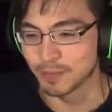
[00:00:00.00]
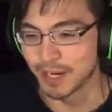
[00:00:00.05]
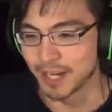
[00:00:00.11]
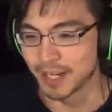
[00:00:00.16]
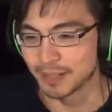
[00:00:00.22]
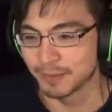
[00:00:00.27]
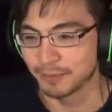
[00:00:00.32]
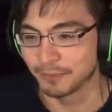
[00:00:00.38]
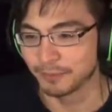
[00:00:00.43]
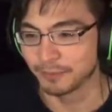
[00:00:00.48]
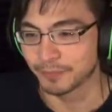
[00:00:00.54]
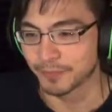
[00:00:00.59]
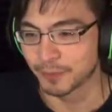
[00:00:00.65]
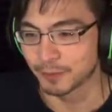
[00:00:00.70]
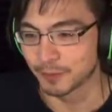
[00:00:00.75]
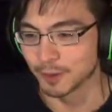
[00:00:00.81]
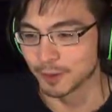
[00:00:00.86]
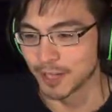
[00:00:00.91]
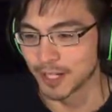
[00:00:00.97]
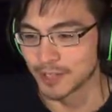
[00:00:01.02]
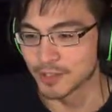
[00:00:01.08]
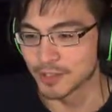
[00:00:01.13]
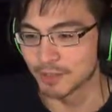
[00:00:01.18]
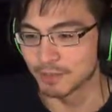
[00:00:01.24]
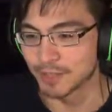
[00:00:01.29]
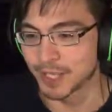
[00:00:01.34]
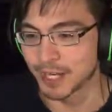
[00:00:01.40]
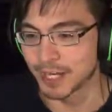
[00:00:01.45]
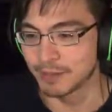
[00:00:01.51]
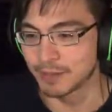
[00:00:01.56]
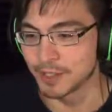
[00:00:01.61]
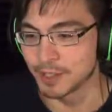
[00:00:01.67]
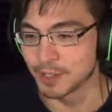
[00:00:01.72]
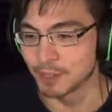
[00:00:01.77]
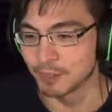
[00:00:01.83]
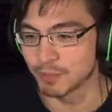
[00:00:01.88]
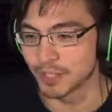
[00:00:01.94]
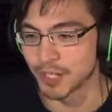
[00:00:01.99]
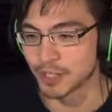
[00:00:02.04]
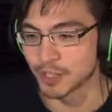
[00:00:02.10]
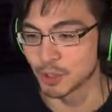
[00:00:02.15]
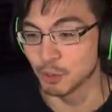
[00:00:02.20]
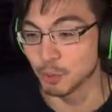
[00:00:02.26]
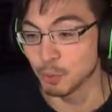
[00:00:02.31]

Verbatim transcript: man. Robots. Sometimes they surprise you.